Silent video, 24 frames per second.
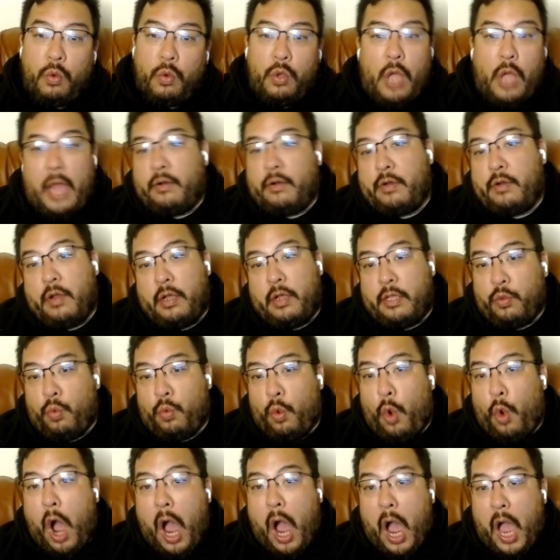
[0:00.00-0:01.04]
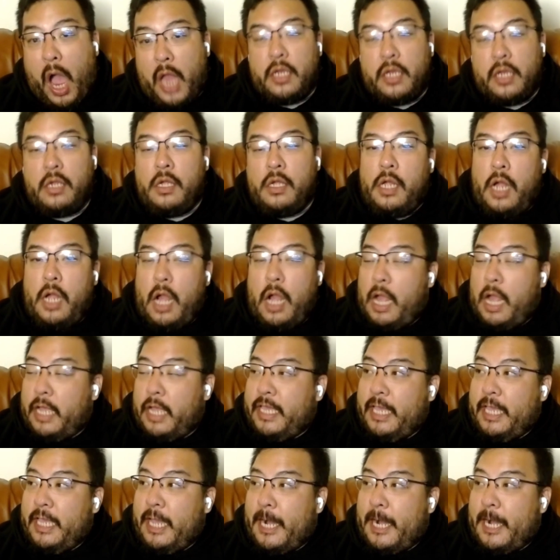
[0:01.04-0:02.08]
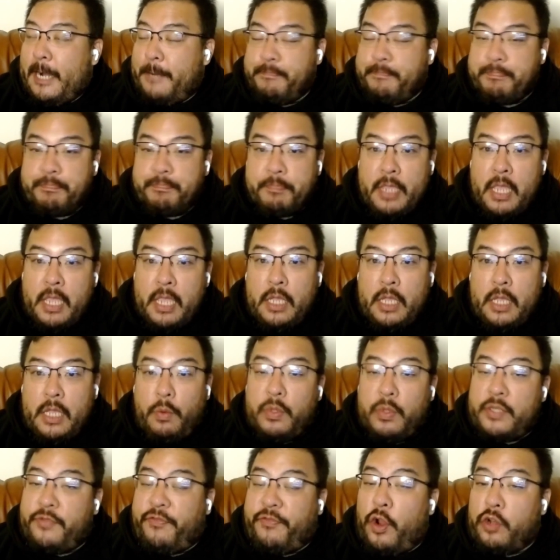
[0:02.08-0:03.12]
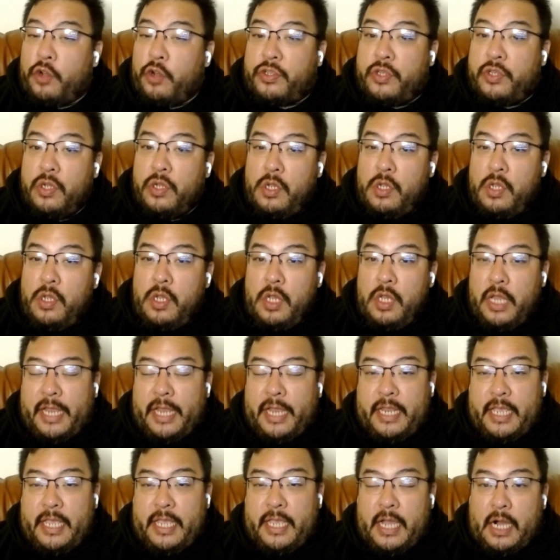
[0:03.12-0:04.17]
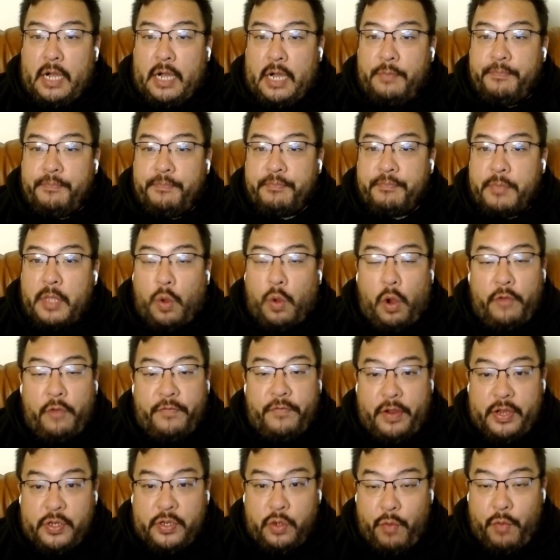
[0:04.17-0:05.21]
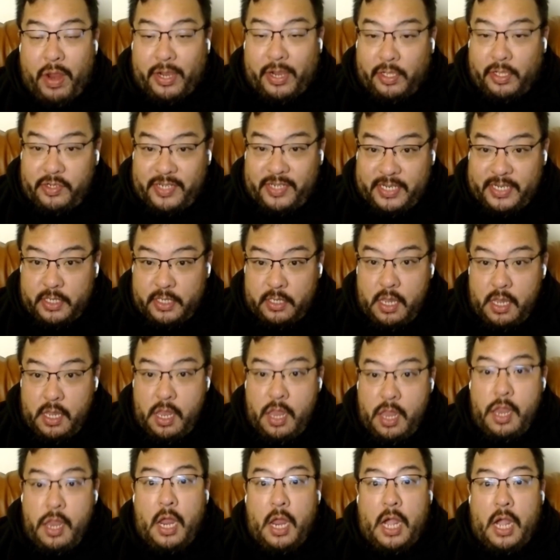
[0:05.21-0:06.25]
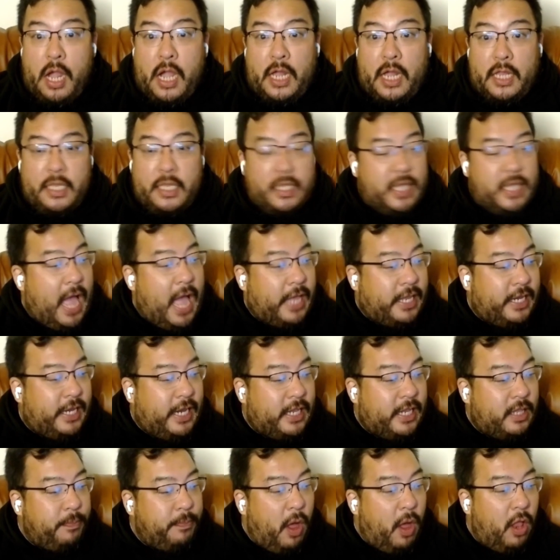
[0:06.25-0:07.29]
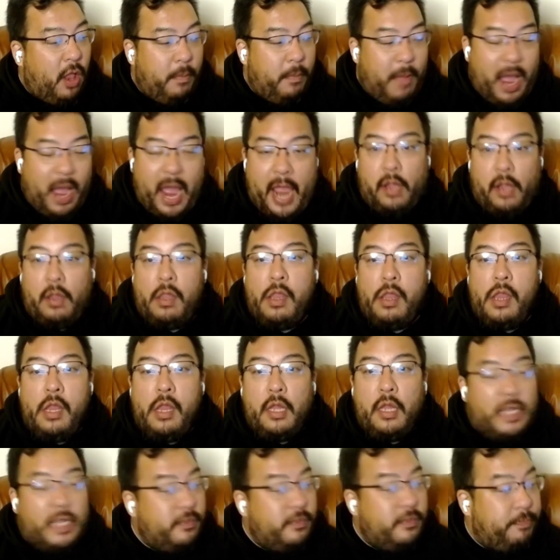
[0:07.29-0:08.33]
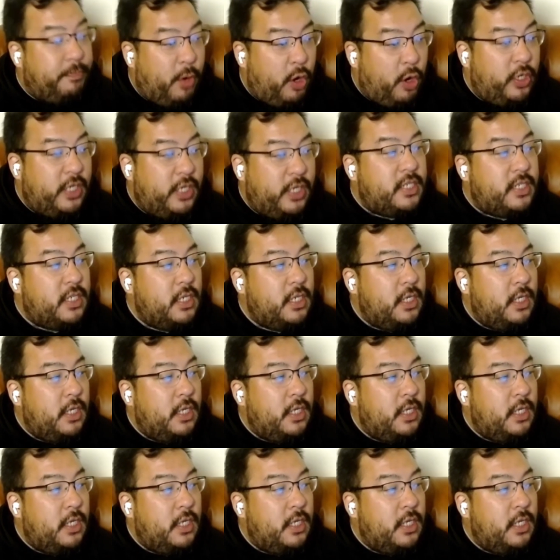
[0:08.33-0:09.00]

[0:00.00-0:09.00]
I don't know, Juan. He was first in the Korn Ferry Tour regular season. The guy can hit the ball a mile, lots of birdies.